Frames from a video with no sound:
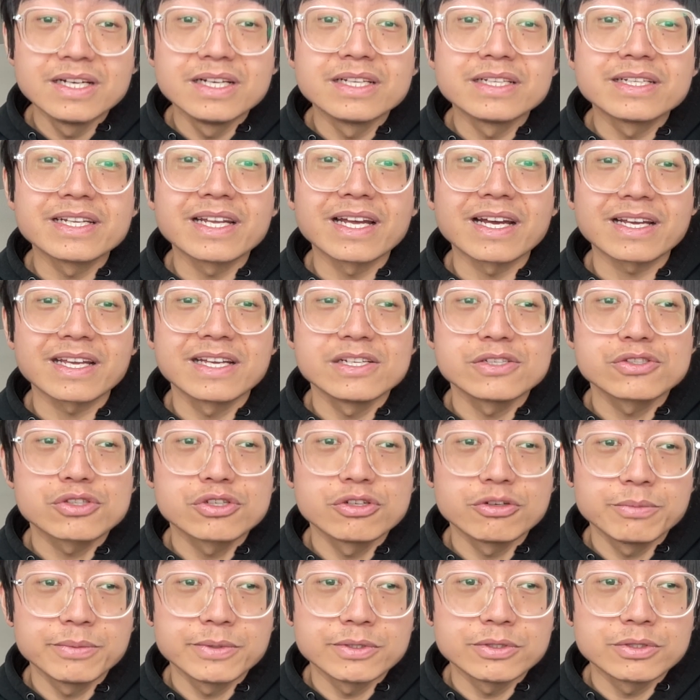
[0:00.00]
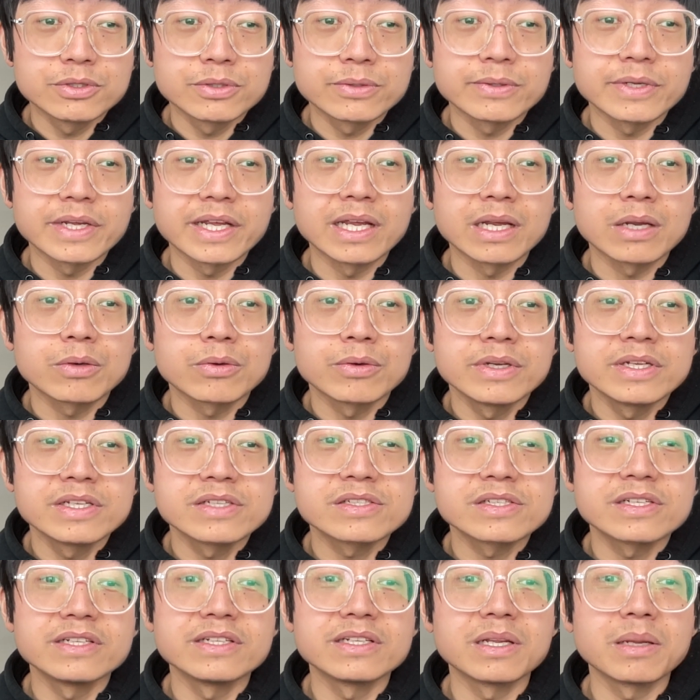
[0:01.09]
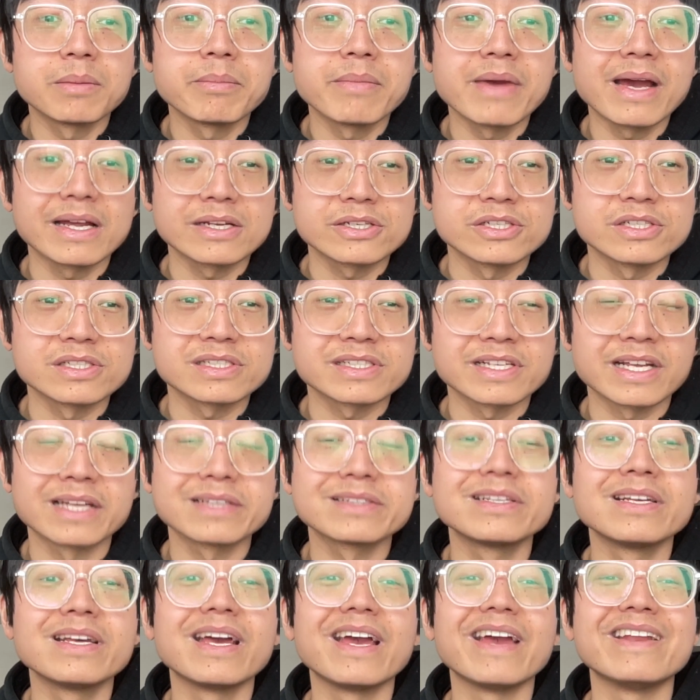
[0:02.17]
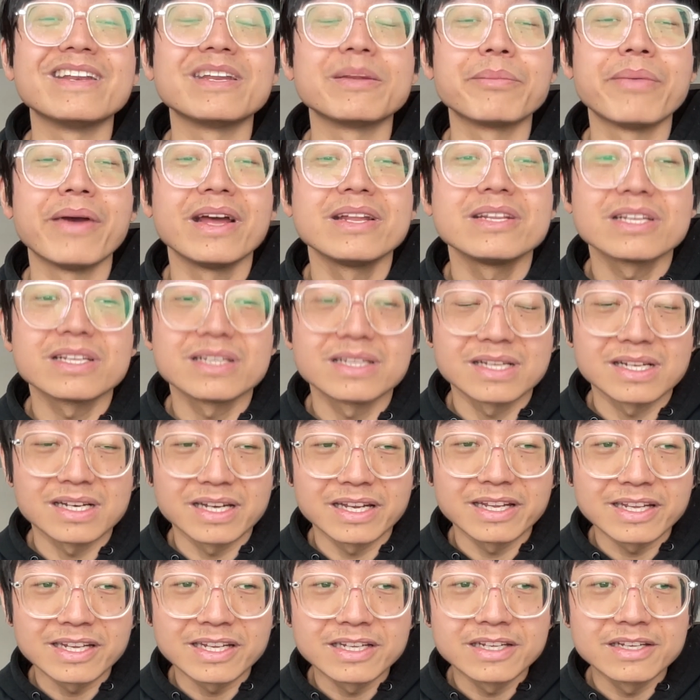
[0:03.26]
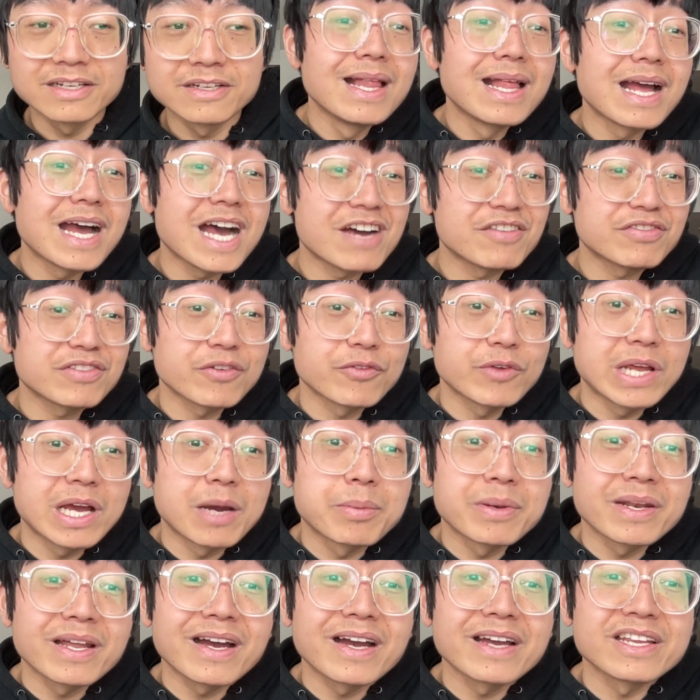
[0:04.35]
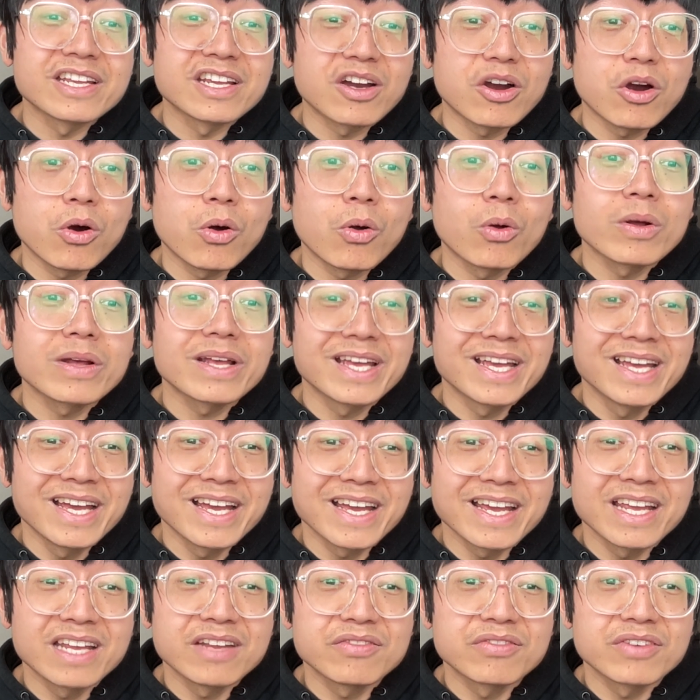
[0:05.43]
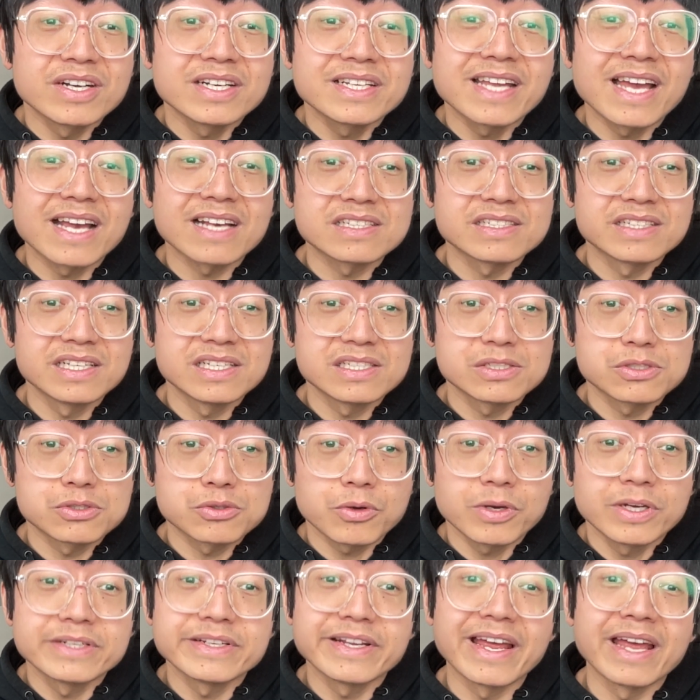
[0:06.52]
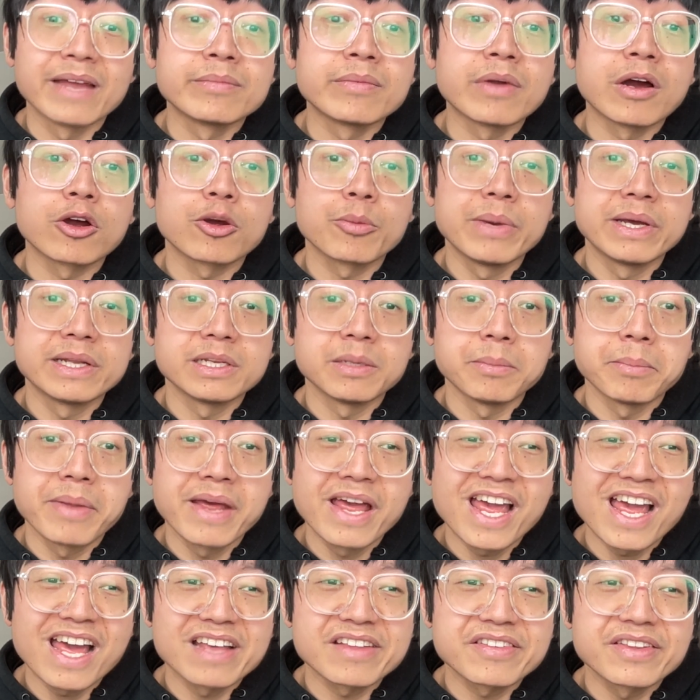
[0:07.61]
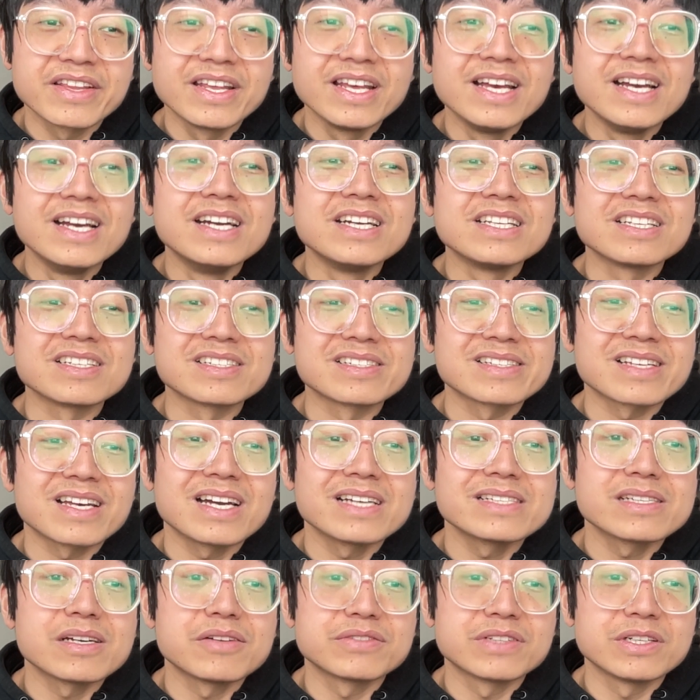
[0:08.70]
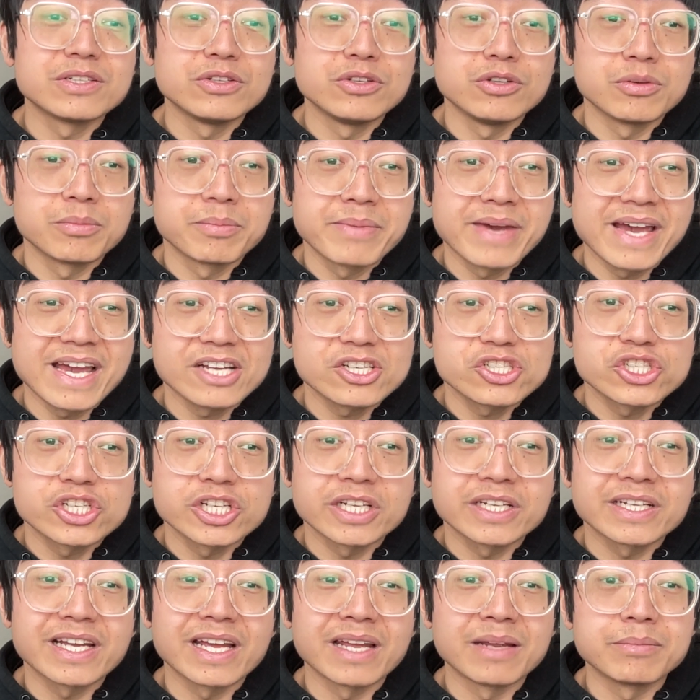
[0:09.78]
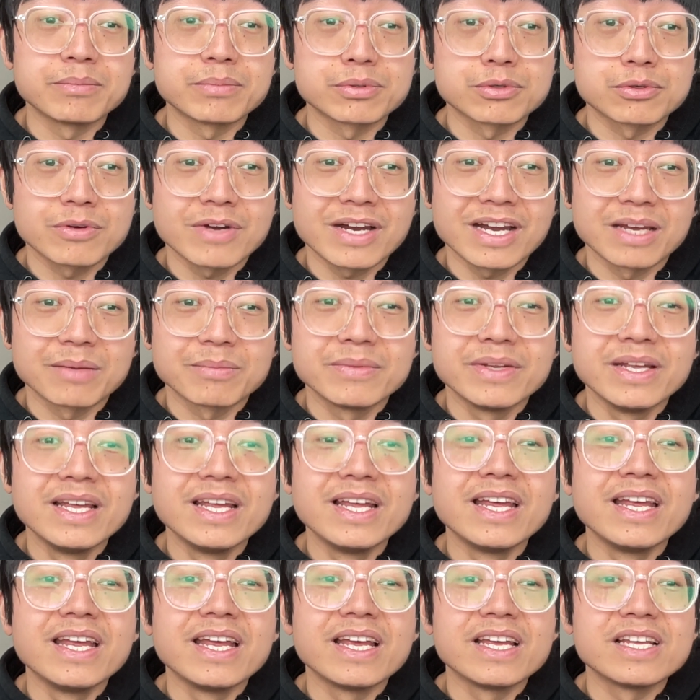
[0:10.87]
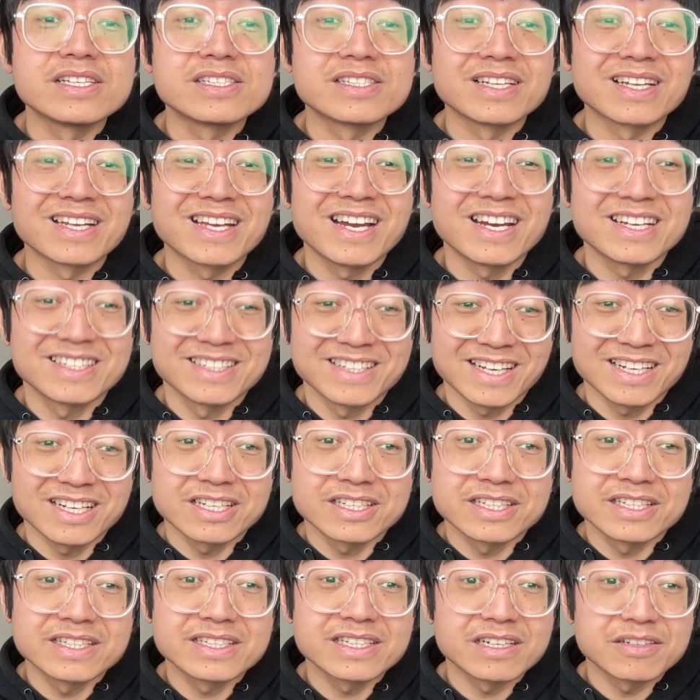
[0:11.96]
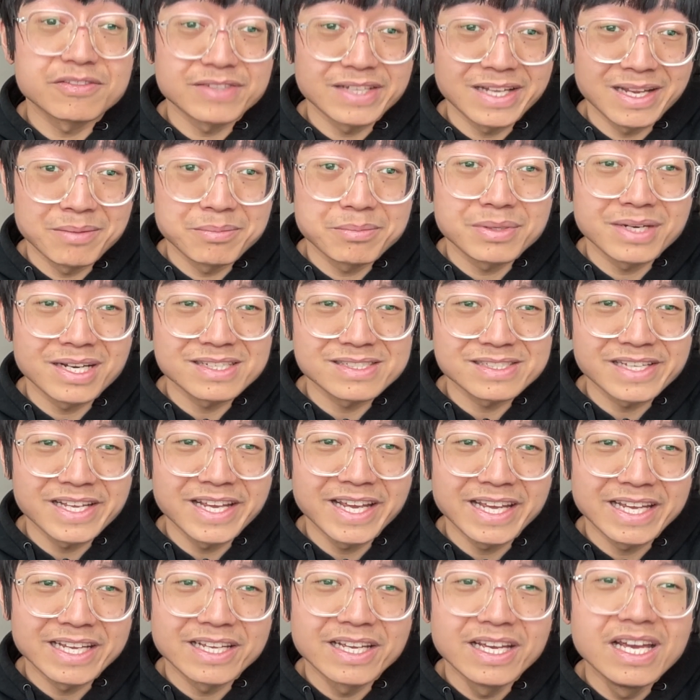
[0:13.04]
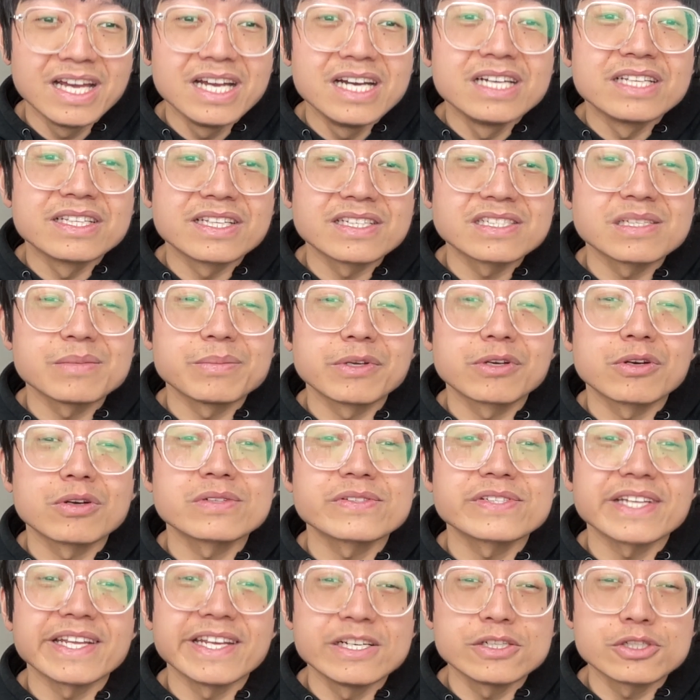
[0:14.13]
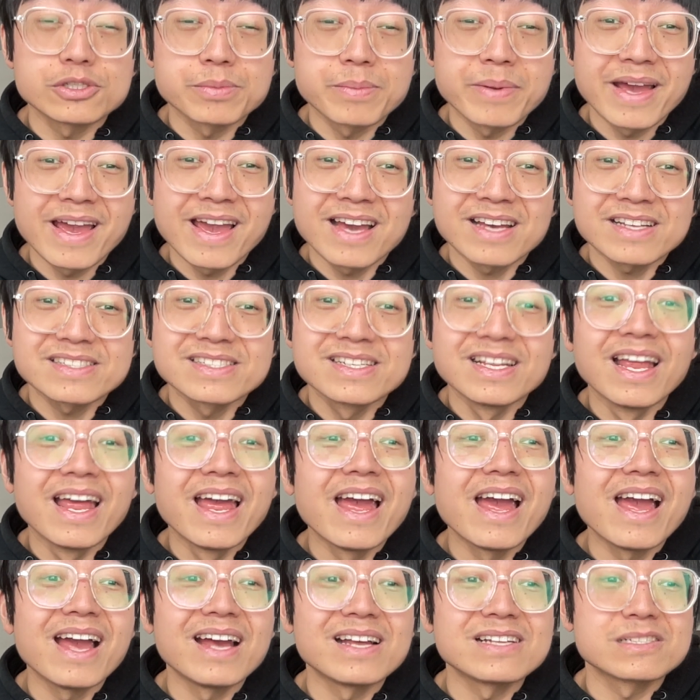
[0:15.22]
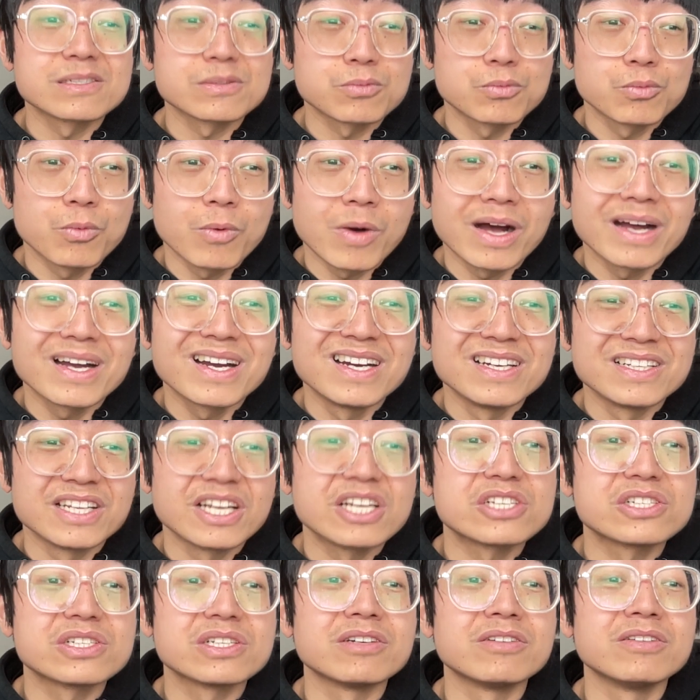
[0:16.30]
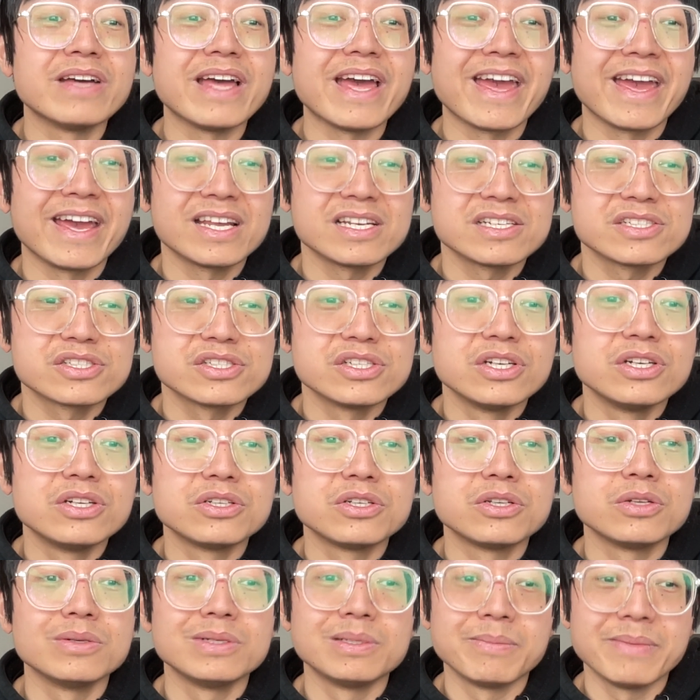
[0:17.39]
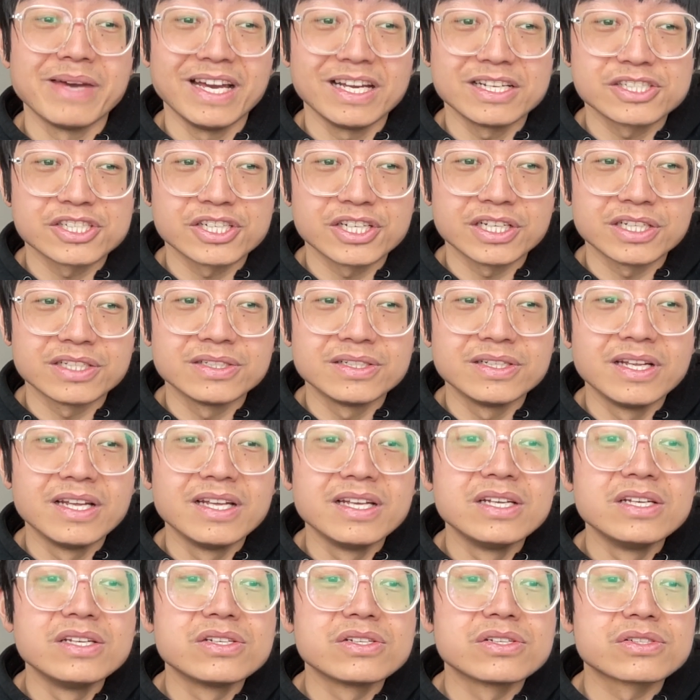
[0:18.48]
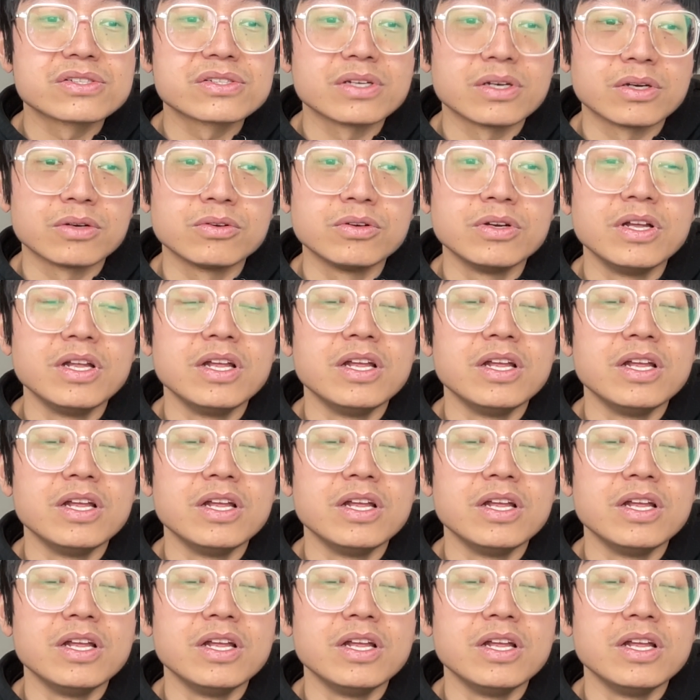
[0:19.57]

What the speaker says: they are contribute to increasing the matching size independently. After we applying all k vertex disjoint M augmenting paths, the size of the new matching M prime is the cardinality of M plus k. This is because each path adds one additional edge to the matching. So